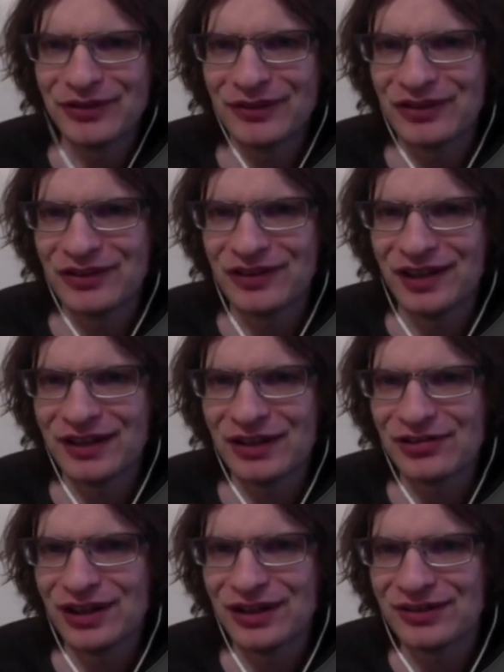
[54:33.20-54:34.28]
So I've just
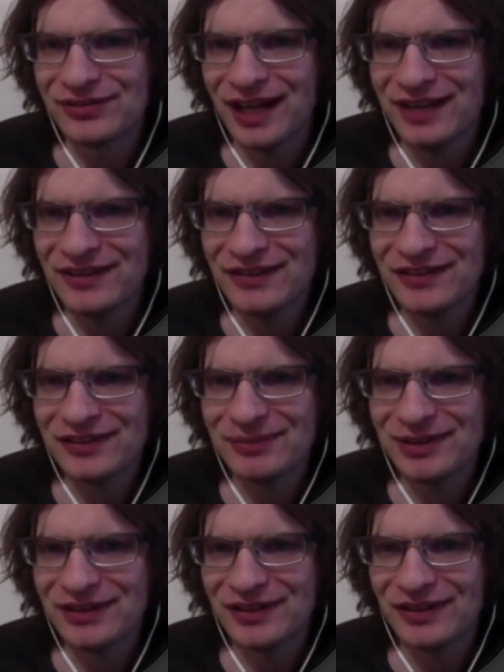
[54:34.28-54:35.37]
started a trial on
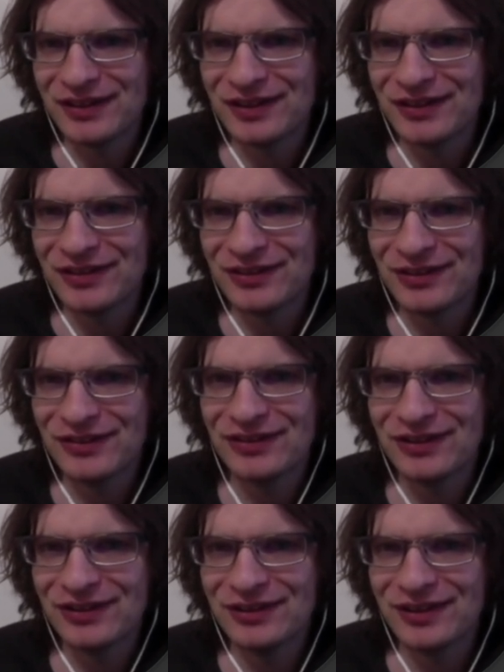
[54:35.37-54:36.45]
Advantis because that's a licensed
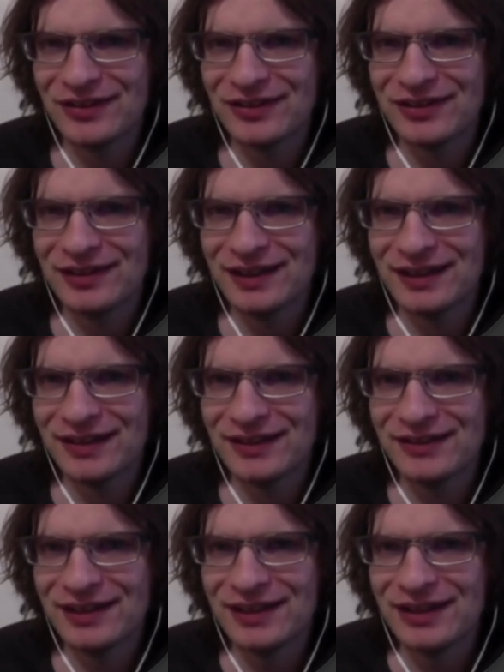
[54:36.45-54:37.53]
console. And so
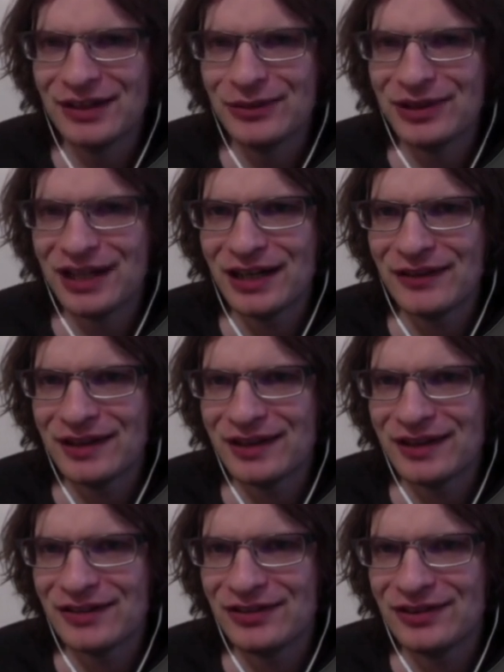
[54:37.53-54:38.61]
now we're currently
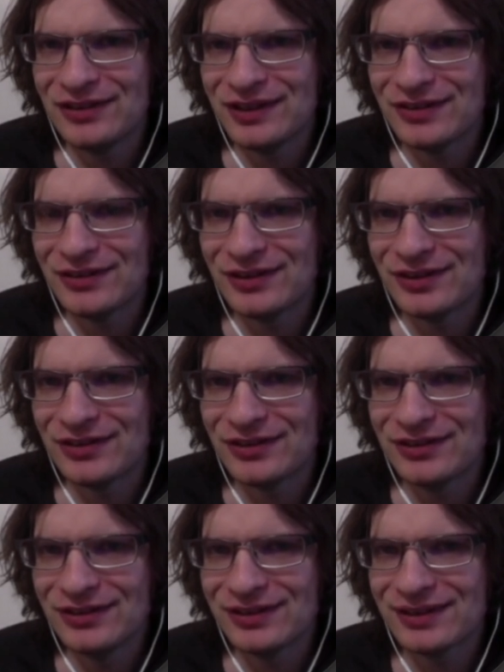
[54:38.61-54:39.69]
connected to the
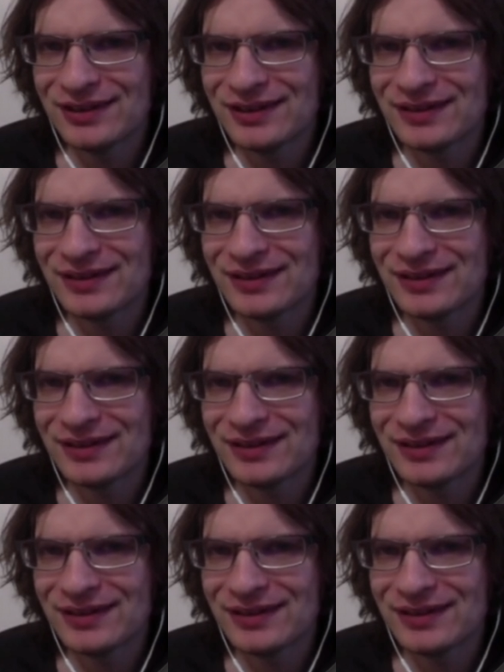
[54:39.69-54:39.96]
X32.